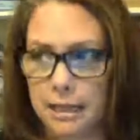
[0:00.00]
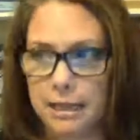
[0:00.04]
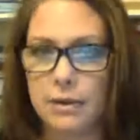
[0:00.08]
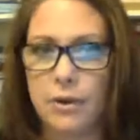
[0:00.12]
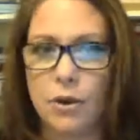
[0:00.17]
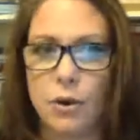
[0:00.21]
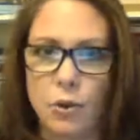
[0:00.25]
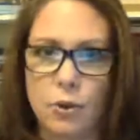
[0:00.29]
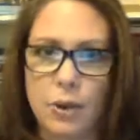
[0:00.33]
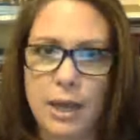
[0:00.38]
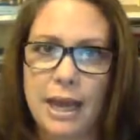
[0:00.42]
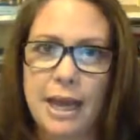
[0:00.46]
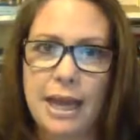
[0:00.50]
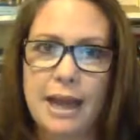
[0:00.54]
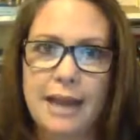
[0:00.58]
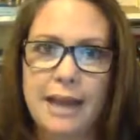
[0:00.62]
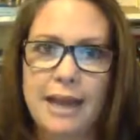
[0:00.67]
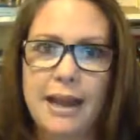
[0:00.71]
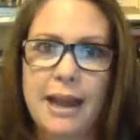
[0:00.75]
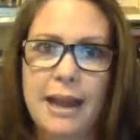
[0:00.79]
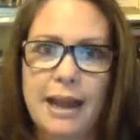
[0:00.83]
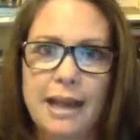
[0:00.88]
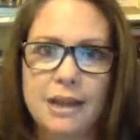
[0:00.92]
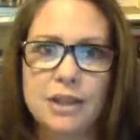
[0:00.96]
Okay,
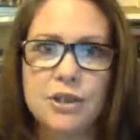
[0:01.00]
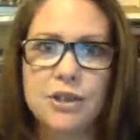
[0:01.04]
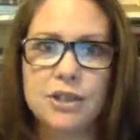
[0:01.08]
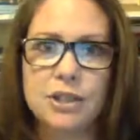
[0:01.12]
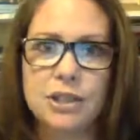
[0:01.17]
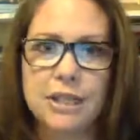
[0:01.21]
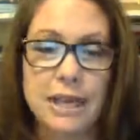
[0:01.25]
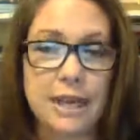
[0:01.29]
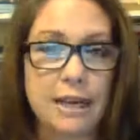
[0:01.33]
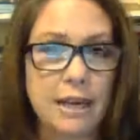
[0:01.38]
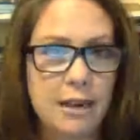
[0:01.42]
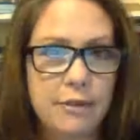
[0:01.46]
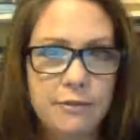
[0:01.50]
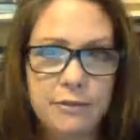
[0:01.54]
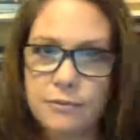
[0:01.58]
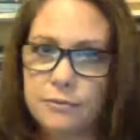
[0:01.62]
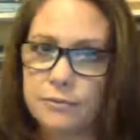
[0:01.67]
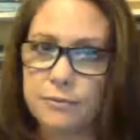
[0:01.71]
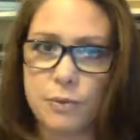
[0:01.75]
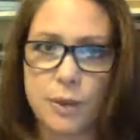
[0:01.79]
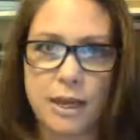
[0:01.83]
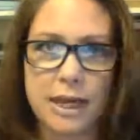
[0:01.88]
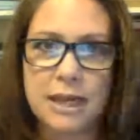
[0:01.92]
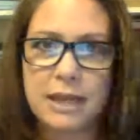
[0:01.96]
I understand. I've
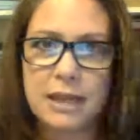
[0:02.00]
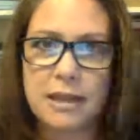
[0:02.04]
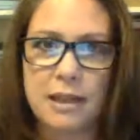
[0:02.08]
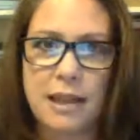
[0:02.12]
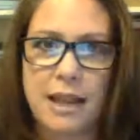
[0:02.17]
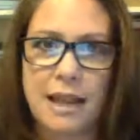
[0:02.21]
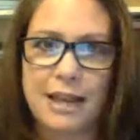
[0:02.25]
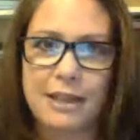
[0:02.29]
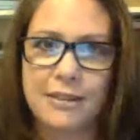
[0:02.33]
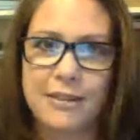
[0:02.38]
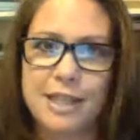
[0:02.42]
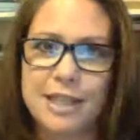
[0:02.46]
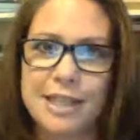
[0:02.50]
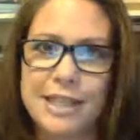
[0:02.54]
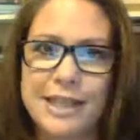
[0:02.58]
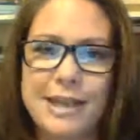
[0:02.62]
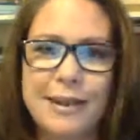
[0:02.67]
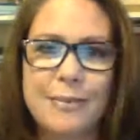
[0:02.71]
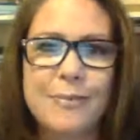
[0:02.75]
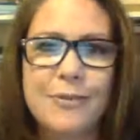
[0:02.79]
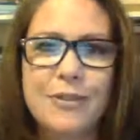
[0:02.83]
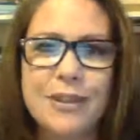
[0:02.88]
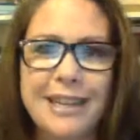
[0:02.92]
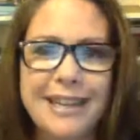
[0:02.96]
waited in line at the
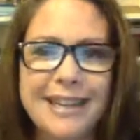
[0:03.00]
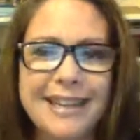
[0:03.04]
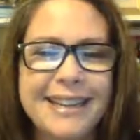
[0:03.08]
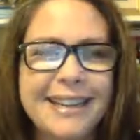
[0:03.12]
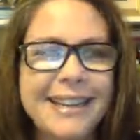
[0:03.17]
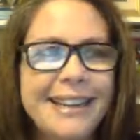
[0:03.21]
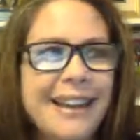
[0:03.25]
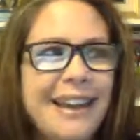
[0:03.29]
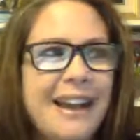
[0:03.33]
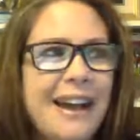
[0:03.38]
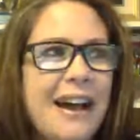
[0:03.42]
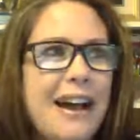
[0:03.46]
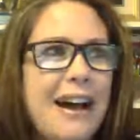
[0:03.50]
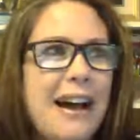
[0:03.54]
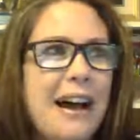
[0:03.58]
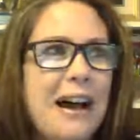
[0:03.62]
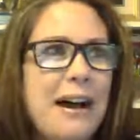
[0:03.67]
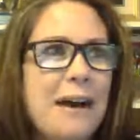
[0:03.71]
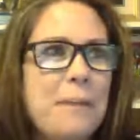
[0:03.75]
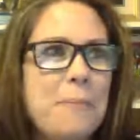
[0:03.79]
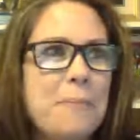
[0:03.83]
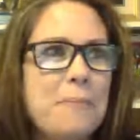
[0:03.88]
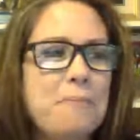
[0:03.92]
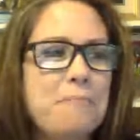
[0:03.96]
DMV.
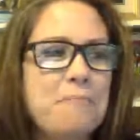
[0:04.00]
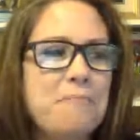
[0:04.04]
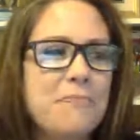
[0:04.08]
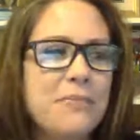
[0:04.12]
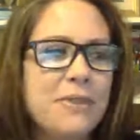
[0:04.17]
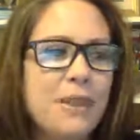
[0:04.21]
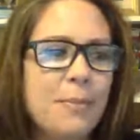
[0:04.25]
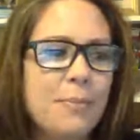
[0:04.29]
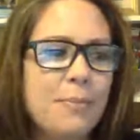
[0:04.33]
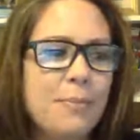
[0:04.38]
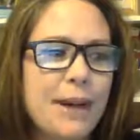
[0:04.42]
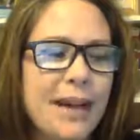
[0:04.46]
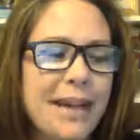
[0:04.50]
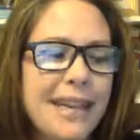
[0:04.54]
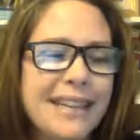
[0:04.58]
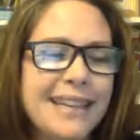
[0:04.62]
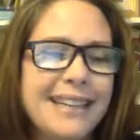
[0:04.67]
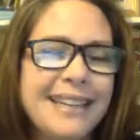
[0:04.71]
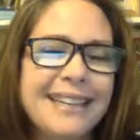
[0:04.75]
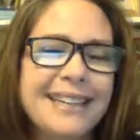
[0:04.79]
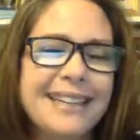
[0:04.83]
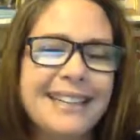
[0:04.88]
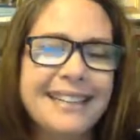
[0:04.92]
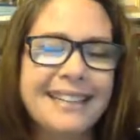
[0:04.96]
But,
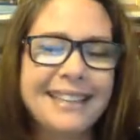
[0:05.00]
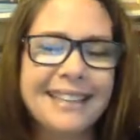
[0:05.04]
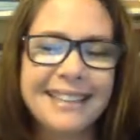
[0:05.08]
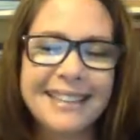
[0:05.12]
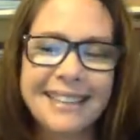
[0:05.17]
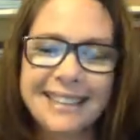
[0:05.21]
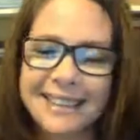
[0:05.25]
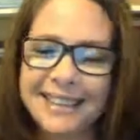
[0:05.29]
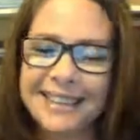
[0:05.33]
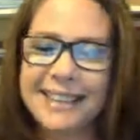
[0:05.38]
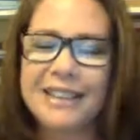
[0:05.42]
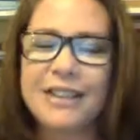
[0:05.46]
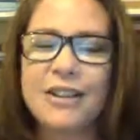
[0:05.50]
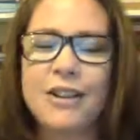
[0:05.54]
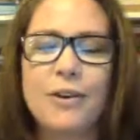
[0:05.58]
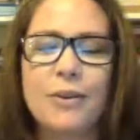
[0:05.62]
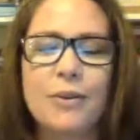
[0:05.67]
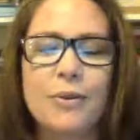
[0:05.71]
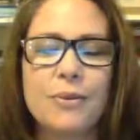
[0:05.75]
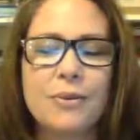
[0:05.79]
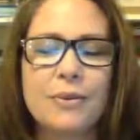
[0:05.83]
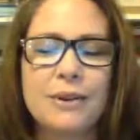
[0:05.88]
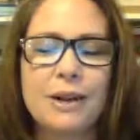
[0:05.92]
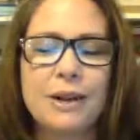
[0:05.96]
you
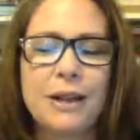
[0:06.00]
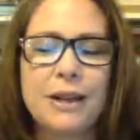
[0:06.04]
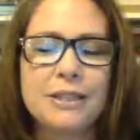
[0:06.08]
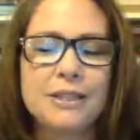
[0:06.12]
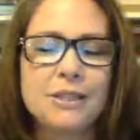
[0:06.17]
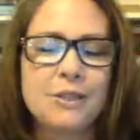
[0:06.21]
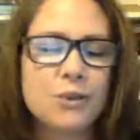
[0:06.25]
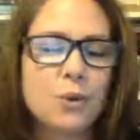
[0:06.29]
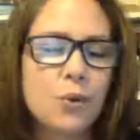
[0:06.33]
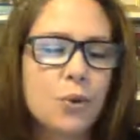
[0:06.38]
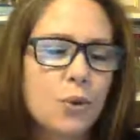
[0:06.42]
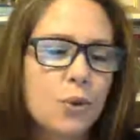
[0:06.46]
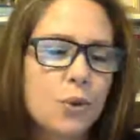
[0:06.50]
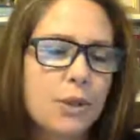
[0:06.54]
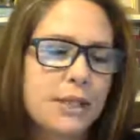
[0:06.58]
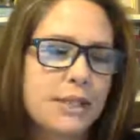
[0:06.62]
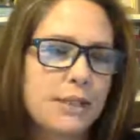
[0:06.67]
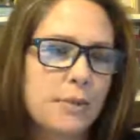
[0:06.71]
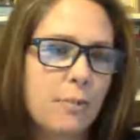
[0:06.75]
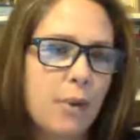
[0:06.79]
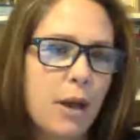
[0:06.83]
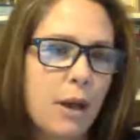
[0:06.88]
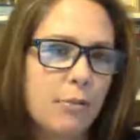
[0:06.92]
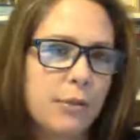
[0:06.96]
know, a school is
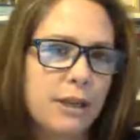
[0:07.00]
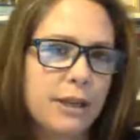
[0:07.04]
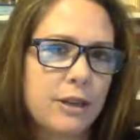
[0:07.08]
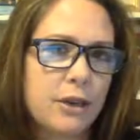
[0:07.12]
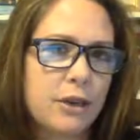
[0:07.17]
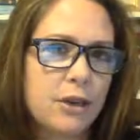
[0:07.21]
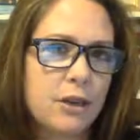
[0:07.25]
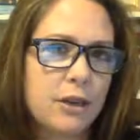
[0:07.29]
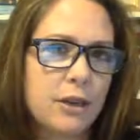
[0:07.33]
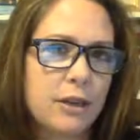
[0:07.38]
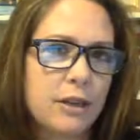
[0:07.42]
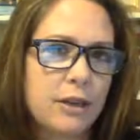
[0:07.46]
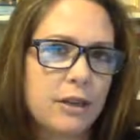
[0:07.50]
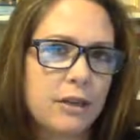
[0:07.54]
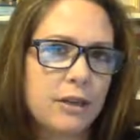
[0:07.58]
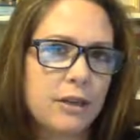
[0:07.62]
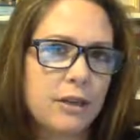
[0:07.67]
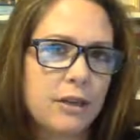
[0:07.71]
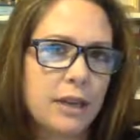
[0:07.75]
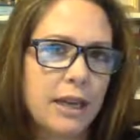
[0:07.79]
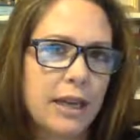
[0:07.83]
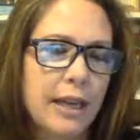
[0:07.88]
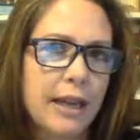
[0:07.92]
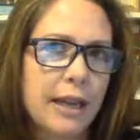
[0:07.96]
a public good.
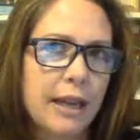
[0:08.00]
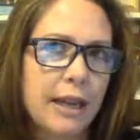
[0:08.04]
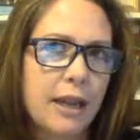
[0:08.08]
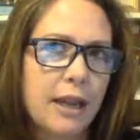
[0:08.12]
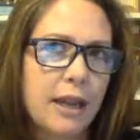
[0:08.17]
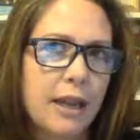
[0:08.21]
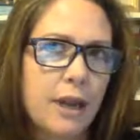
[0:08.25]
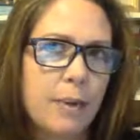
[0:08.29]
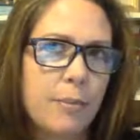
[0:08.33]
And